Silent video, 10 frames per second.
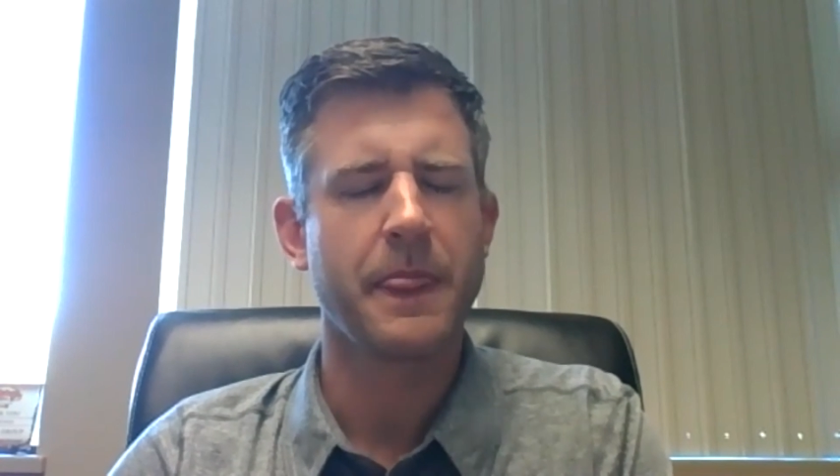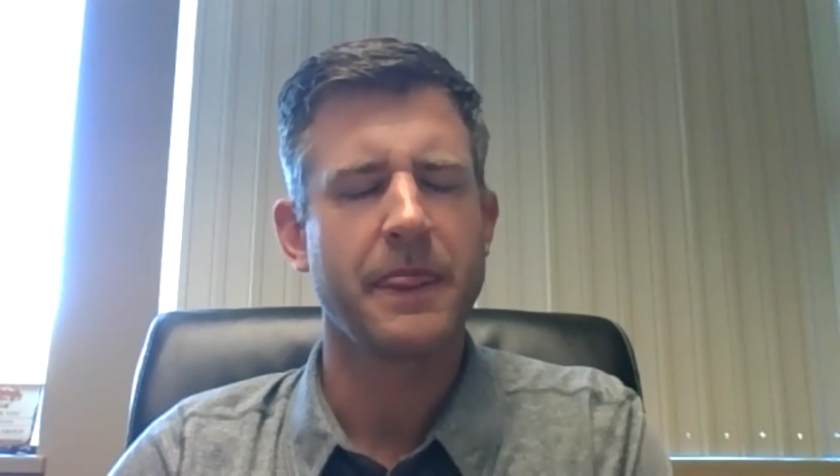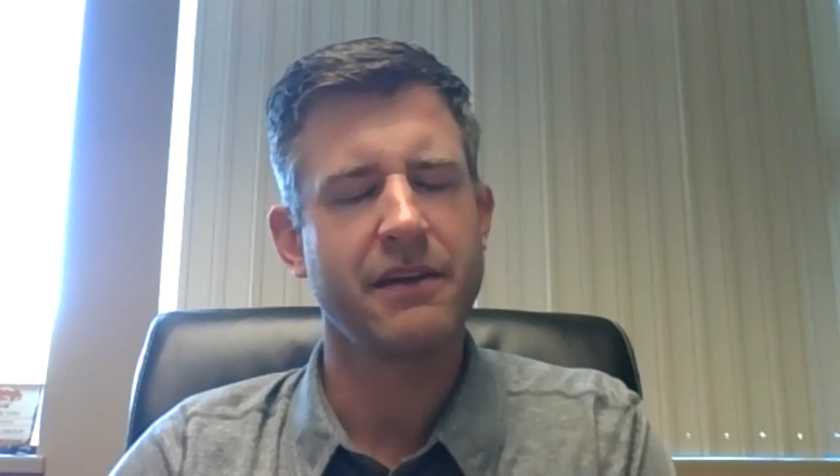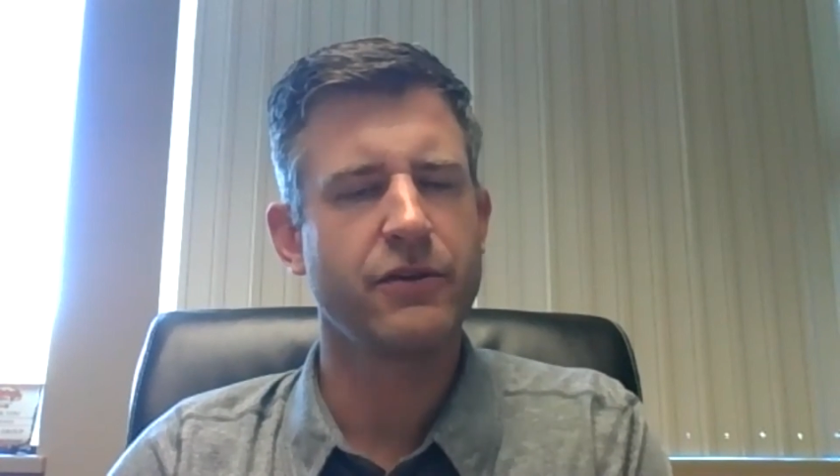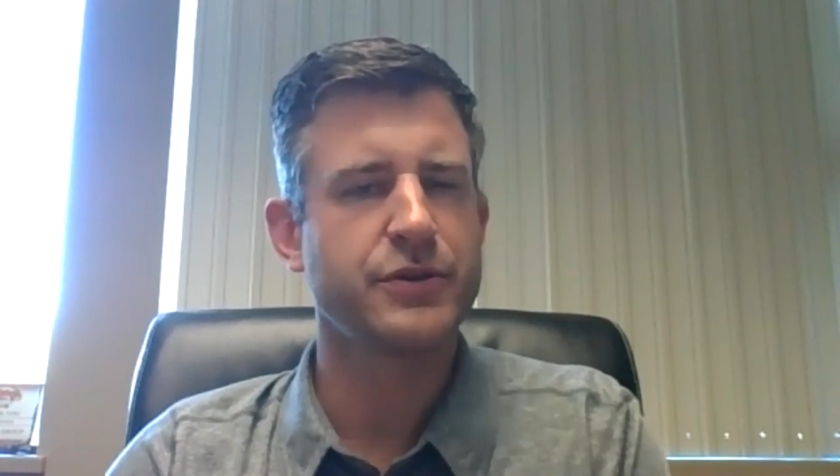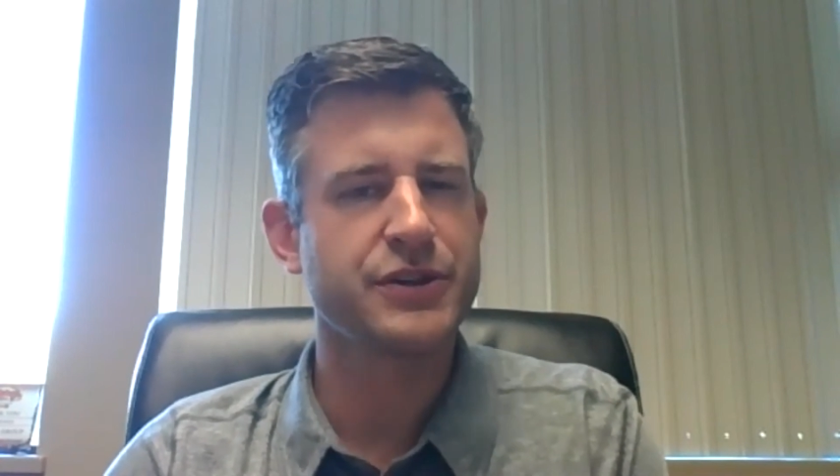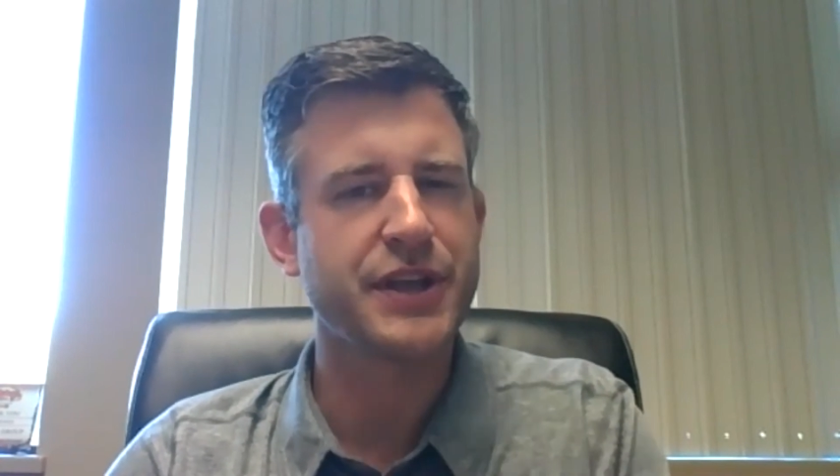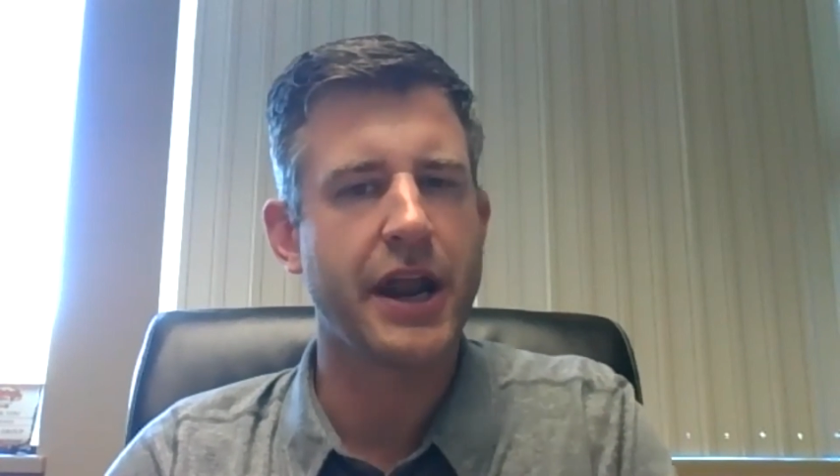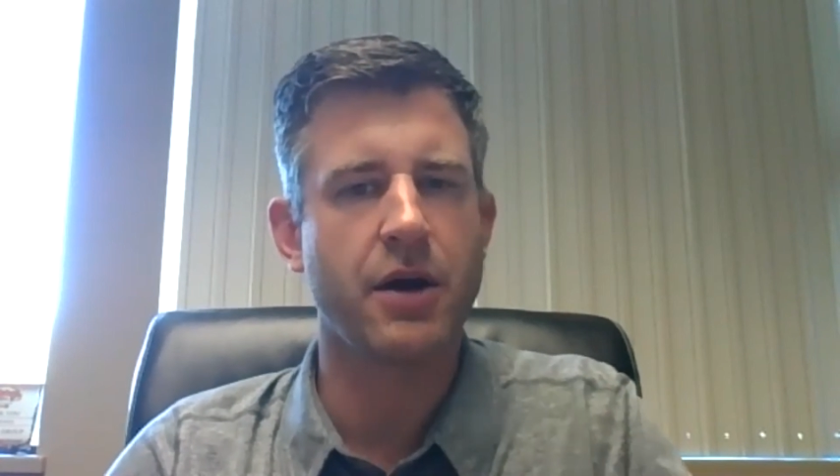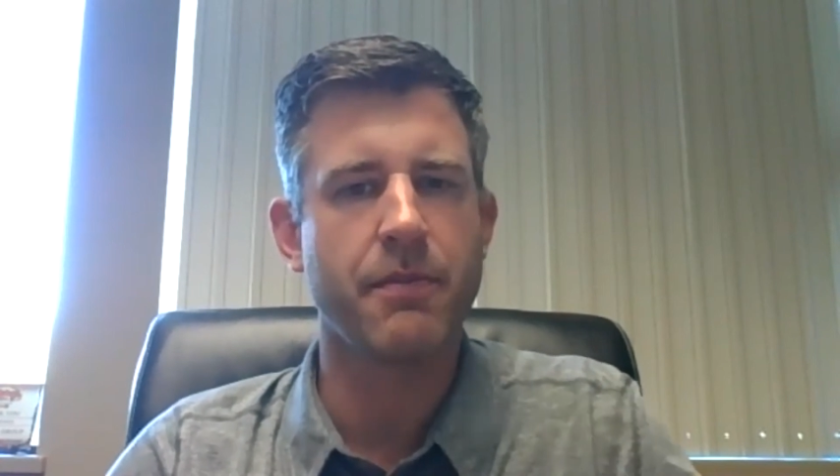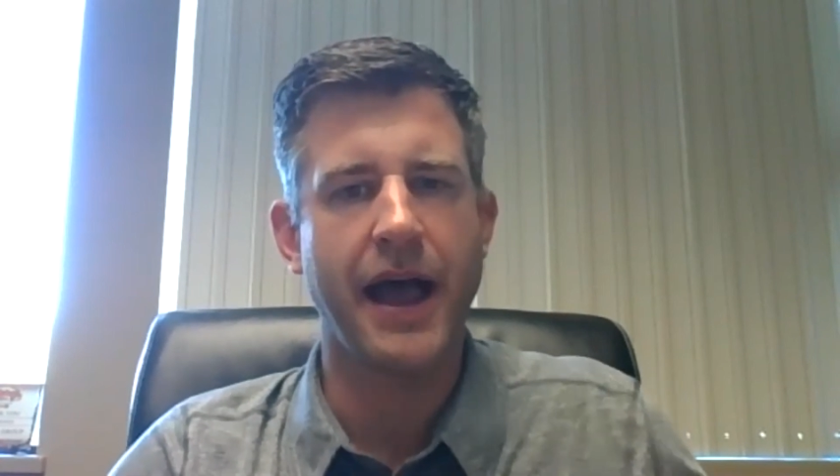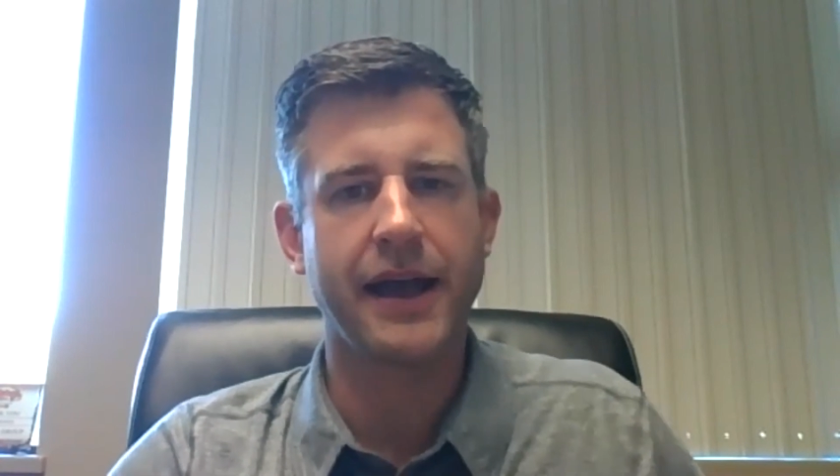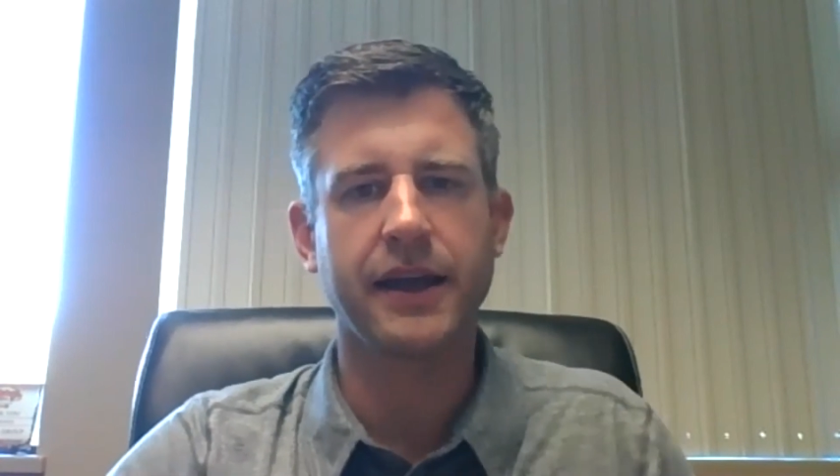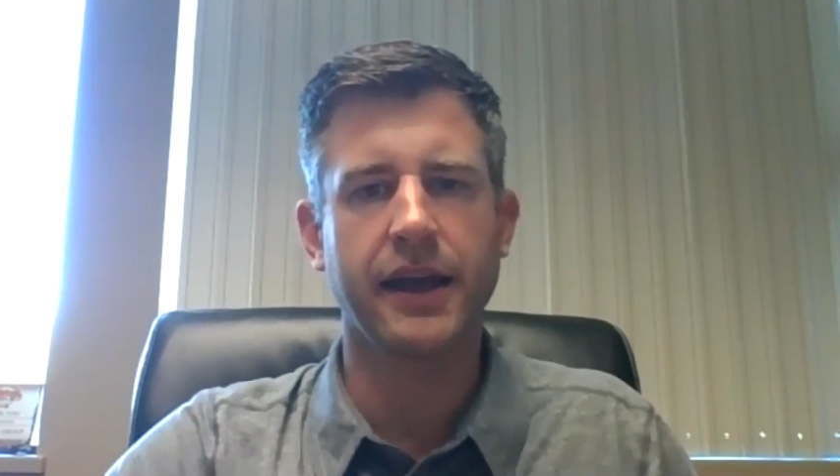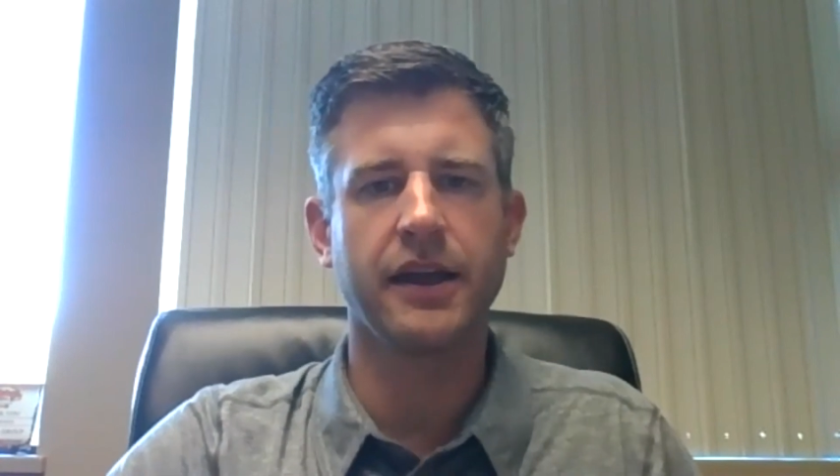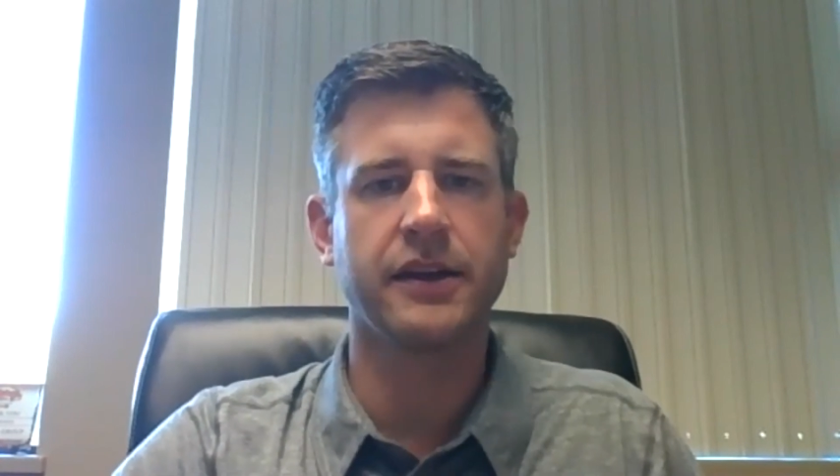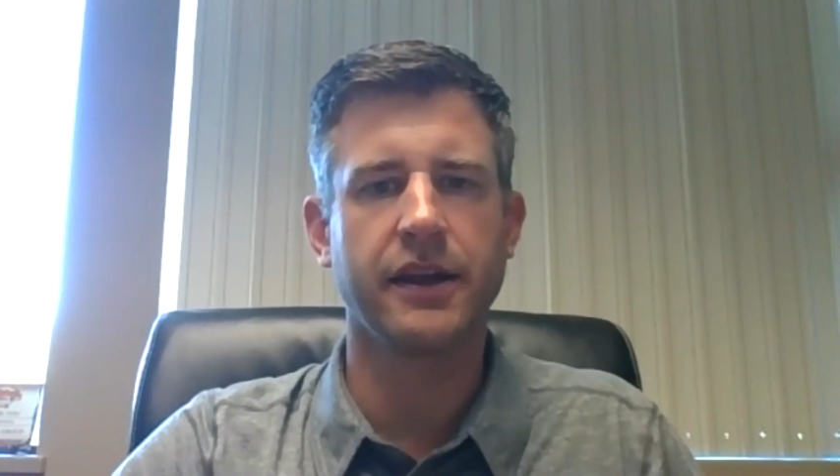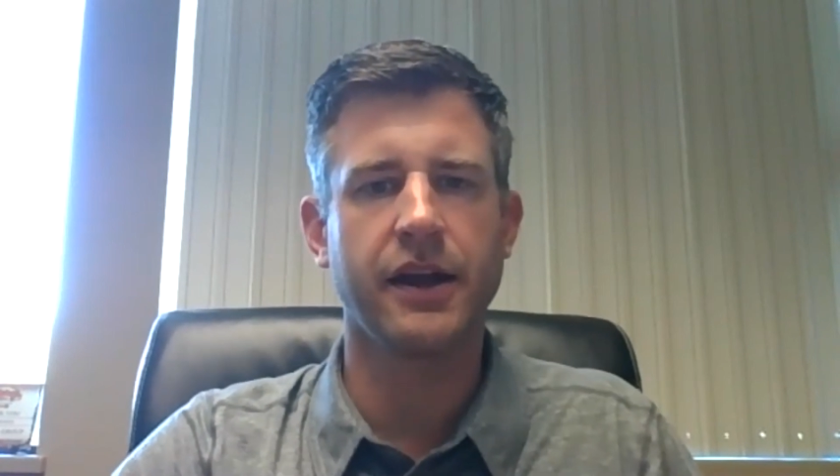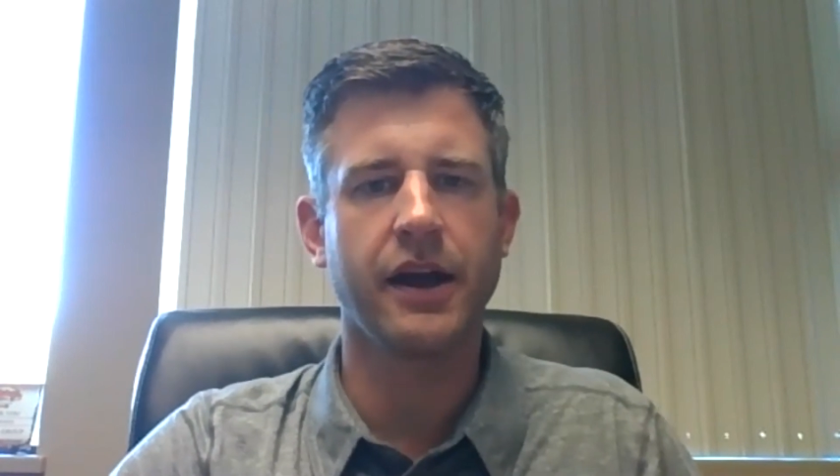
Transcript: They've always just had our back, and